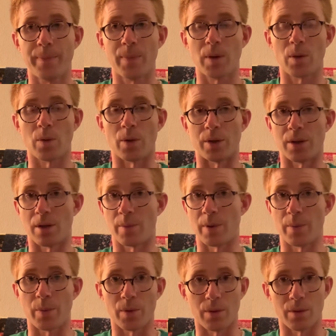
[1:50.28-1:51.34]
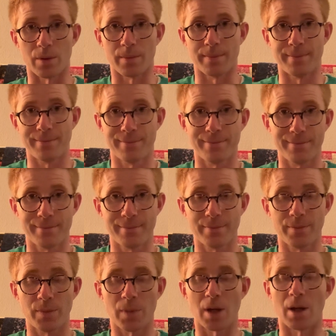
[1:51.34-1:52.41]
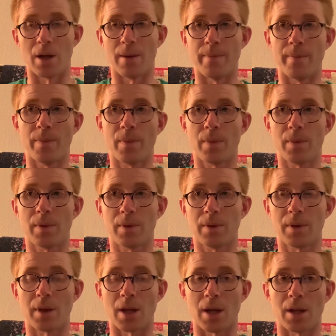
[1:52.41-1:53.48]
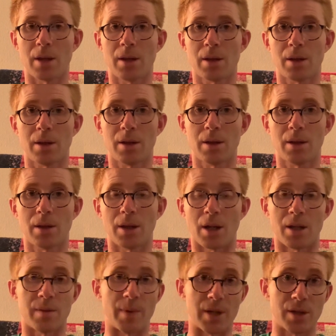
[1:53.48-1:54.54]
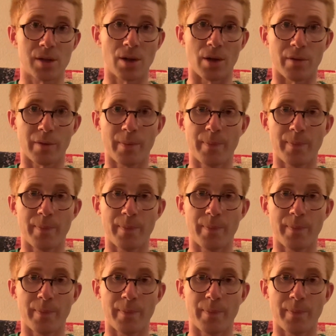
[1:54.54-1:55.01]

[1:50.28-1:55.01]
or to the people that it's meant to serve.